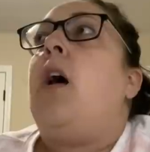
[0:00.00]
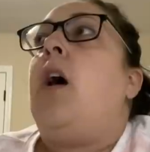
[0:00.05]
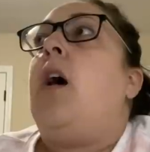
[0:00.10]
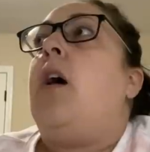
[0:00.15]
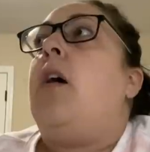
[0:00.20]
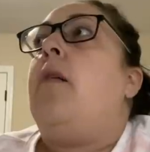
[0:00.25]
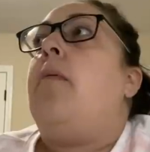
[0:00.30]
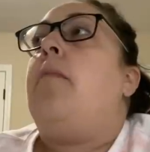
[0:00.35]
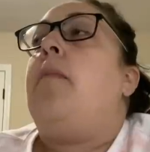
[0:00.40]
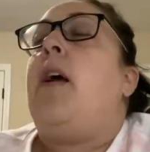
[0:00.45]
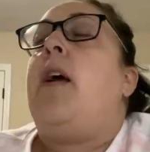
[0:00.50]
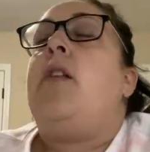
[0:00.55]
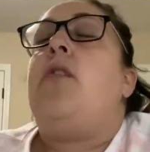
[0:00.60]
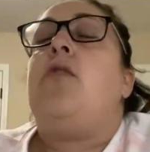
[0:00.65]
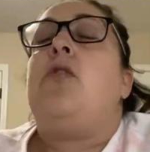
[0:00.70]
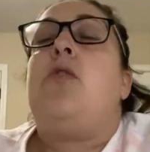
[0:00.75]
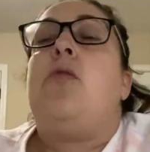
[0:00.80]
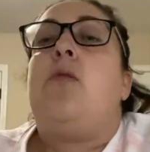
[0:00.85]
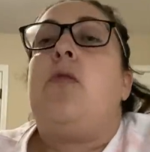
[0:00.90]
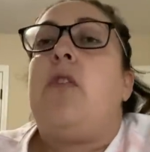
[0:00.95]
um,
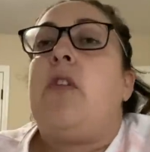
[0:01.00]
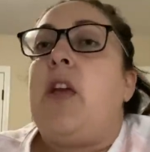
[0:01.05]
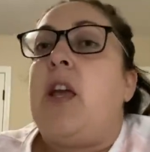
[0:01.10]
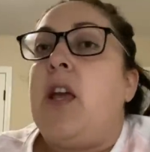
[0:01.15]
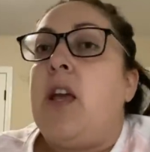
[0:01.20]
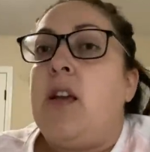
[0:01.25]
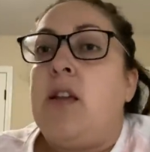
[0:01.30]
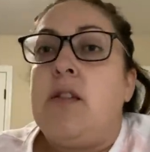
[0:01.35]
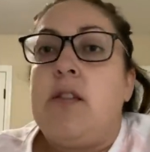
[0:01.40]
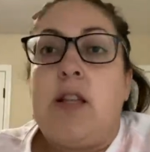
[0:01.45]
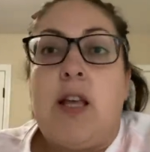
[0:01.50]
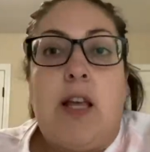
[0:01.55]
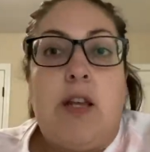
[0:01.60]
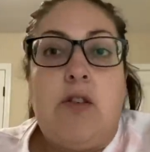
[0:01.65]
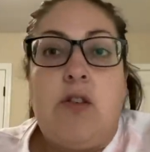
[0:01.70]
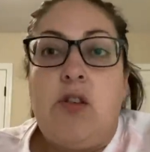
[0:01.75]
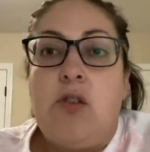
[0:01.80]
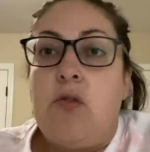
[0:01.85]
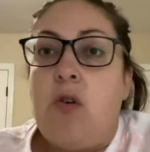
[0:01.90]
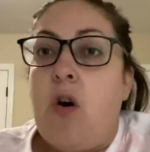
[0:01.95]
and do things
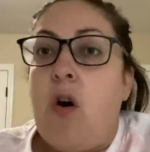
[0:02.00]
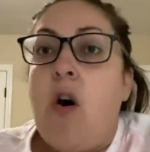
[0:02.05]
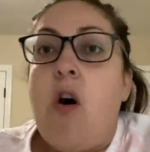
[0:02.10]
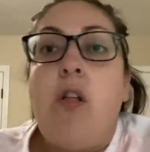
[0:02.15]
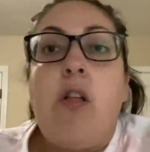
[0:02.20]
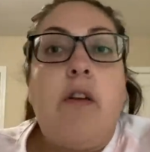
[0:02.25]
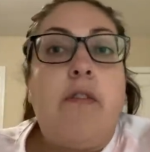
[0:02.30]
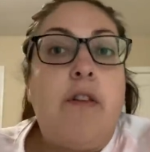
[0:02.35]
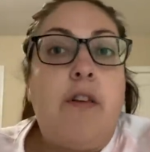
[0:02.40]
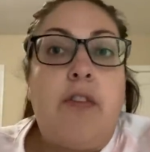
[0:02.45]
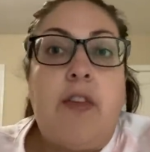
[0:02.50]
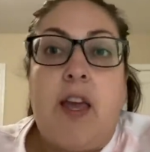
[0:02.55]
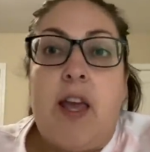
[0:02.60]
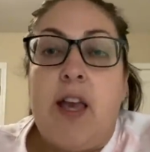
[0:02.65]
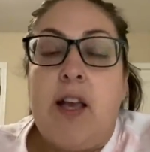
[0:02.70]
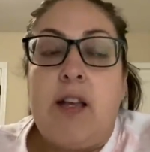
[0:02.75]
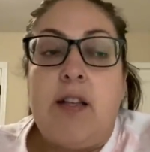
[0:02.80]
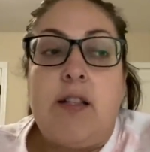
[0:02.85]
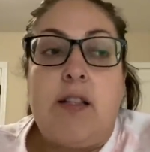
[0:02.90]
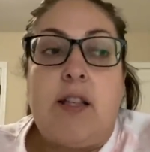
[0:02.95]
and do all of the
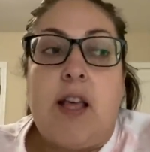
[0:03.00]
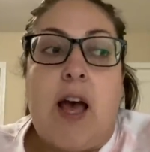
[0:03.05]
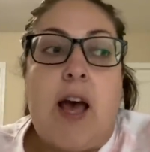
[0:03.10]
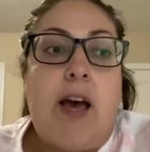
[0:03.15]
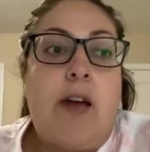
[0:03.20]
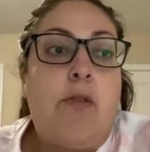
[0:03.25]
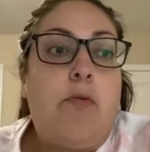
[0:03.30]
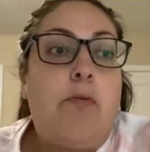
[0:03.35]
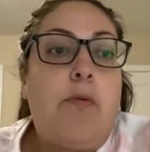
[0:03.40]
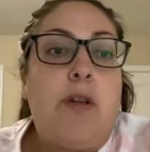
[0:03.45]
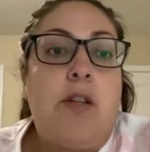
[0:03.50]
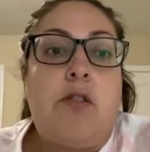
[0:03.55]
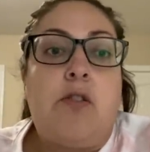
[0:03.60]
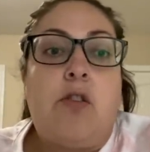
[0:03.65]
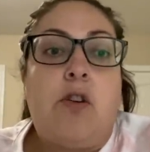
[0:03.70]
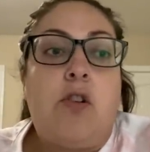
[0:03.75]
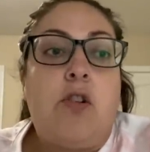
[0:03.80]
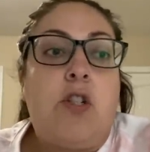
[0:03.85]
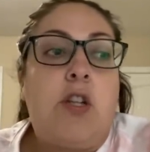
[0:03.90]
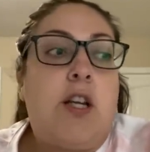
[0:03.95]
things that
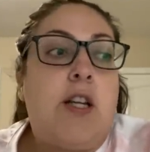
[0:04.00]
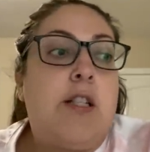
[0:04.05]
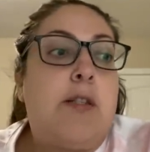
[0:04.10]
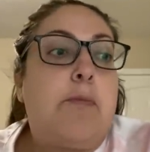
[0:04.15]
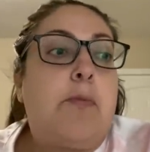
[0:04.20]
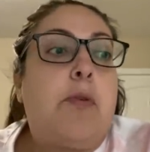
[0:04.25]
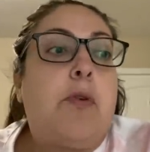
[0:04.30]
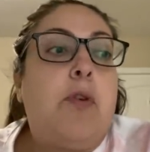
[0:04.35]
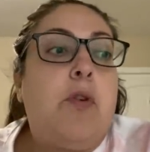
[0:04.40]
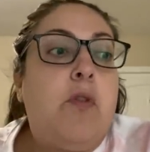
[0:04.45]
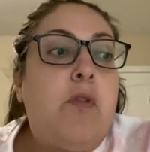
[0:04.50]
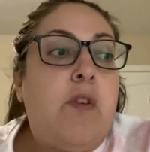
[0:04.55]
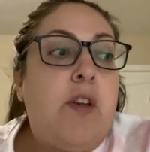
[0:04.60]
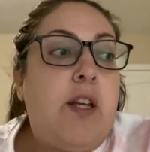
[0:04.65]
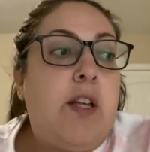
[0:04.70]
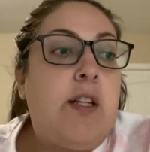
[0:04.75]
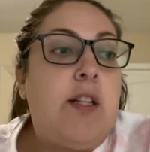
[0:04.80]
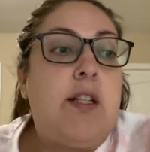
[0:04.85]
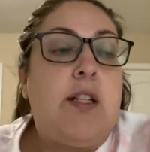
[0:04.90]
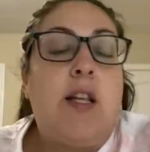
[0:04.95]
research has
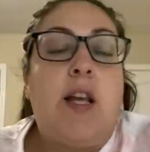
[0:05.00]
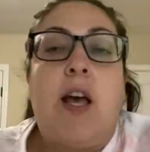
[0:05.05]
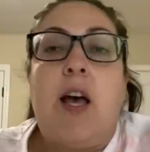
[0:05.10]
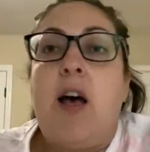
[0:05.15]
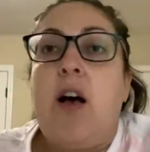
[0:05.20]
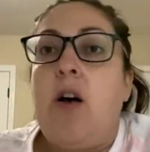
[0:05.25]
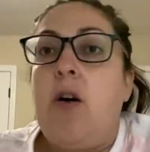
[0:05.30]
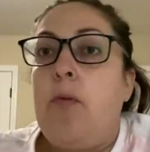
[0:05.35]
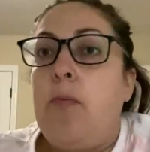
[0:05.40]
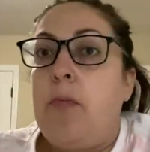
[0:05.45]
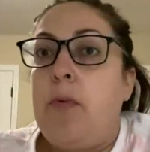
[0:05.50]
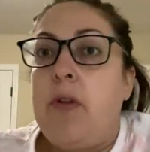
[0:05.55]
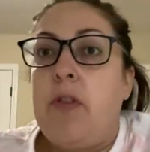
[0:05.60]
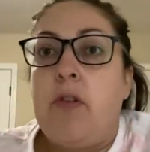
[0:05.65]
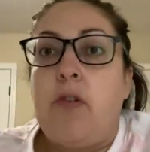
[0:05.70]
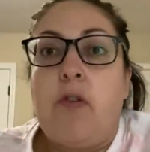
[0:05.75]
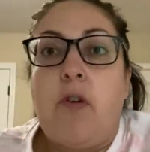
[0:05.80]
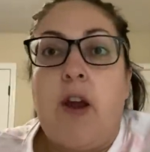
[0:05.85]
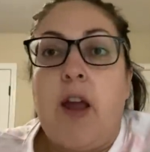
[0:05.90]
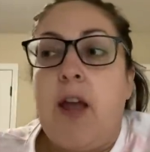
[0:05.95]
proven to help
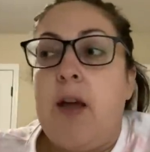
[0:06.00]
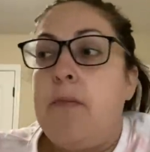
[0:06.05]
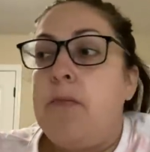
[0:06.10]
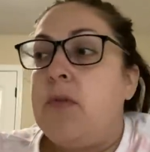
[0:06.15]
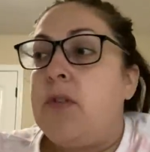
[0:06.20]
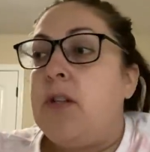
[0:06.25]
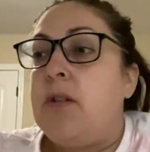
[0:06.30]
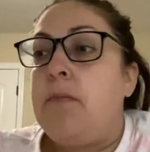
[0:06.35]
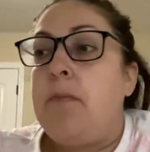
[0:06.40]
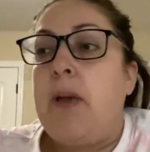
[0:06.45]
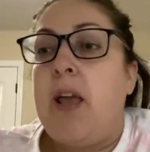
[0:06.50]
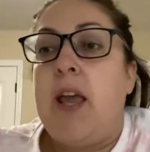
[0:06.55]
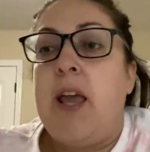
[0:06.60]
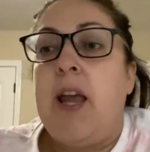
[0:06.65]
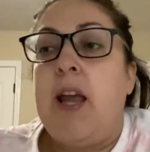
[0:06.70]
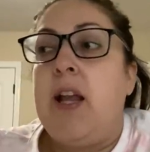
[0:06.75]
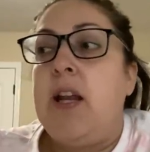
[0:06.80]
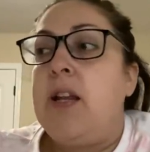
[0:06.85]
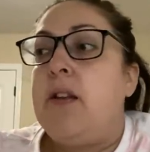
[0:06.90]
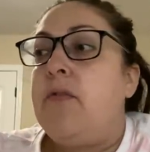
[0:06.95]
with cramps and
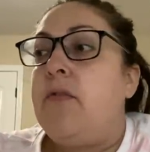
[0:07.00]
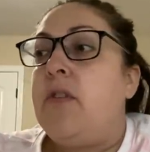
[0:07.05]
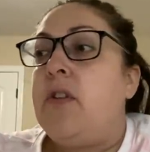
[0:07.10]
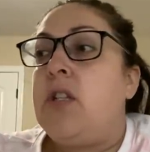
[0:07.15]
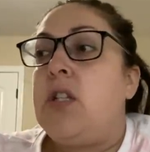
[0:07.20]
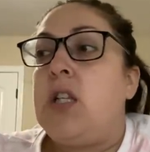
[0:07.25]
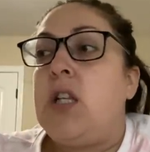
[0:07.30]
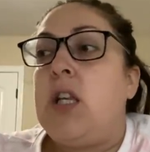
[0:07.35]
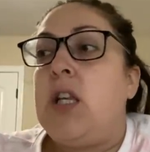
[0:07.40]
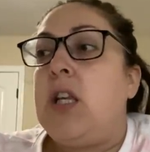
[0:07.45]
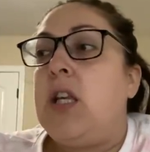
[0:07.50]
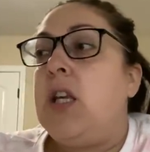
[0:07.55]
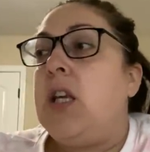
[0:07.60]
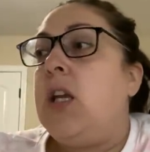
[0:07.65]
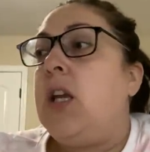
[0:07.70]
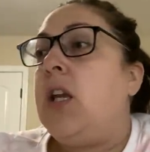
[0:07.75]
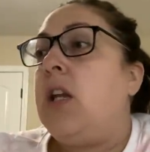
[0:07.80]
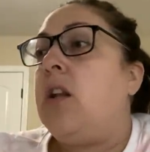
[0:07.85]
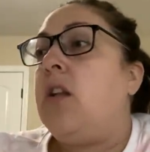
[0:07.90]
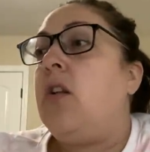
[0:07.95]
pain and
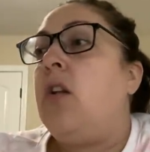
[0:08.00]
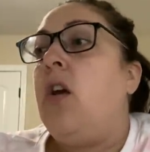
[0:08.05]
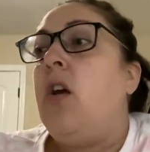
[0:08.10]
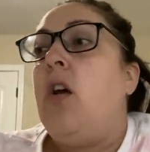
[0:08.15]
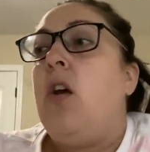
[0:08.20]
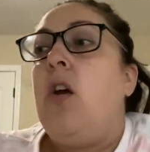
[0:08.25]
fatigue and